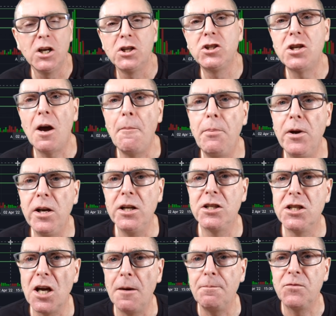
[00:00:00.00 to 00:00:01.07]
dumpity
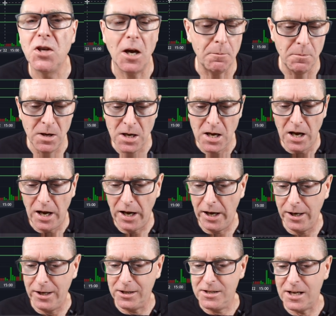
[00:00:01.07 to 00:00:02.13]
dump dump,
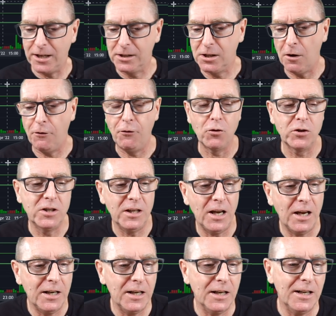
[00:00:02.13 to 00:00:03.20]
and it's at
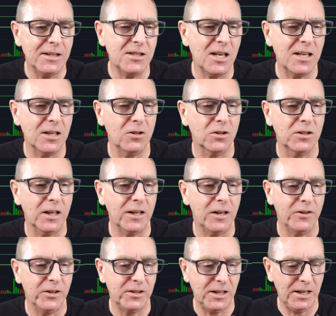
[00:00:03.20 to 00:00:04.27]
1488. Let's take a look at that
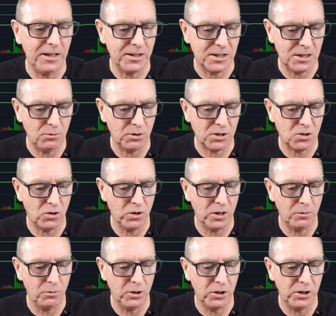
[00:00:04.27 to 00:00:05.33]
on the daily, see what's going
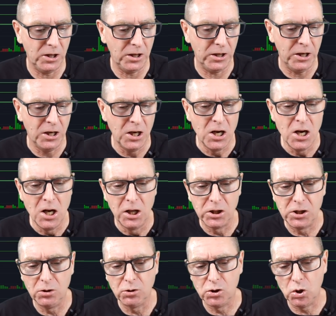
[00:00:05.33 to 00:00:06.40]
on with the daily.
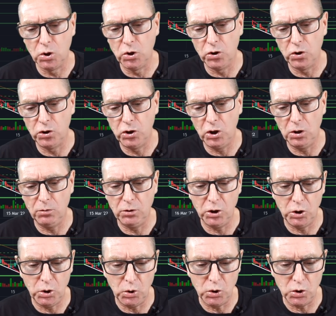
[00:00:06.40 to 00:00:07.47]
Let's see what's going on the daily with the
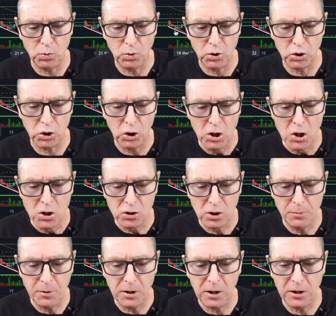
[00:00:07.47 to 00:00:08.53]
Doge. So
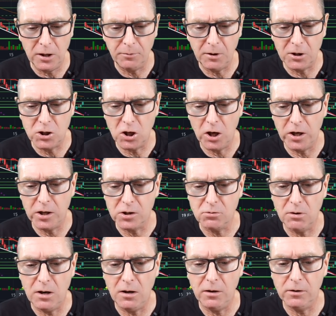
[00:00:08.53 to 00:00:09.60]
let me clean up that chart as
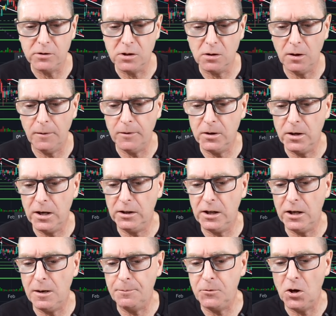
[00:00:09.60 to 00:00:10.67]
well and get
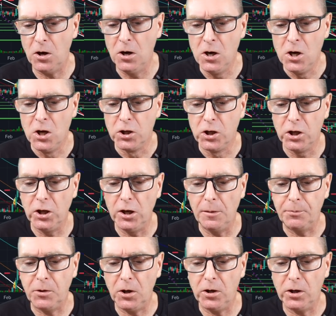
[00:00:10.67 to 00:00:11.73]
that up there. Get it
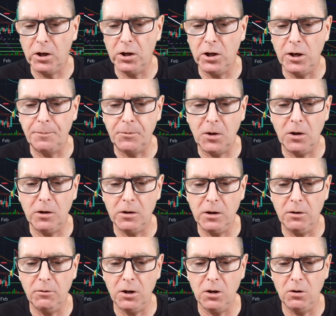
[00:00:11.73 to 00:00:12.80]
up there. There we